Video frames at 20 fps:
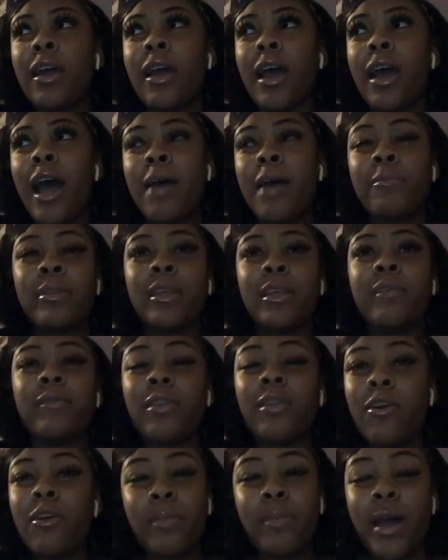I believe
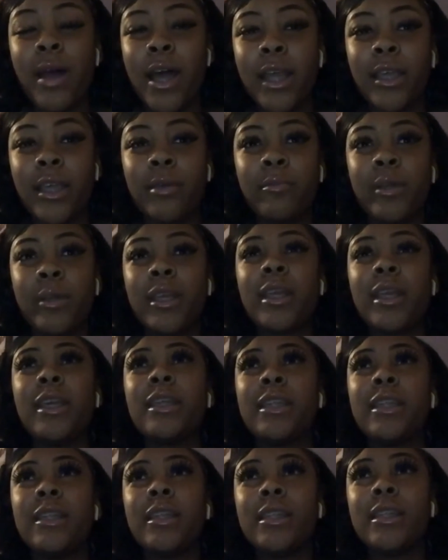nobody, but he
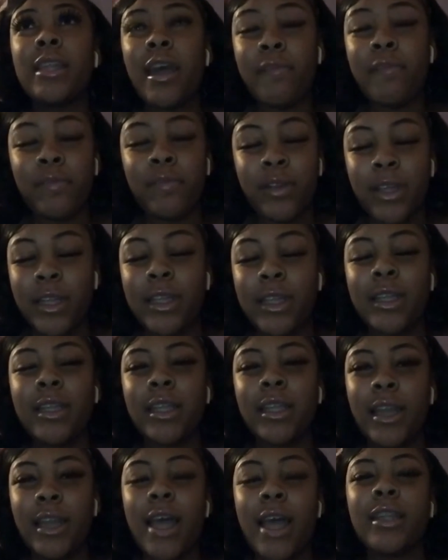definitely
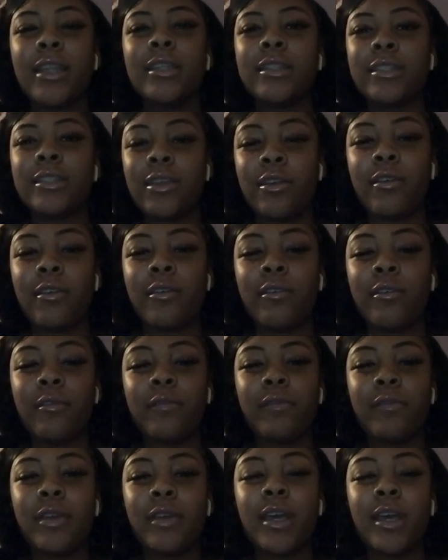did not deserve
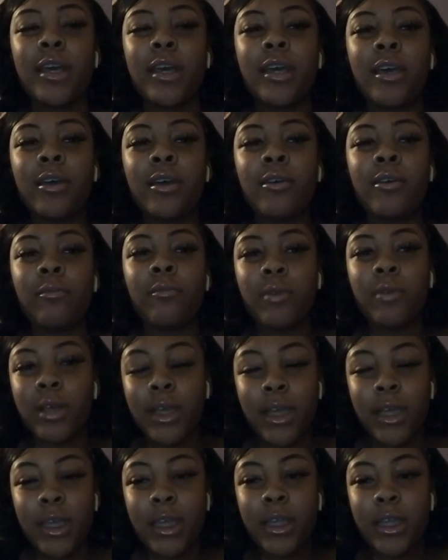
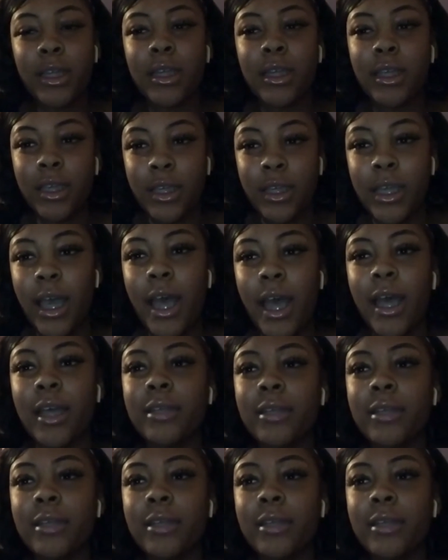what he got.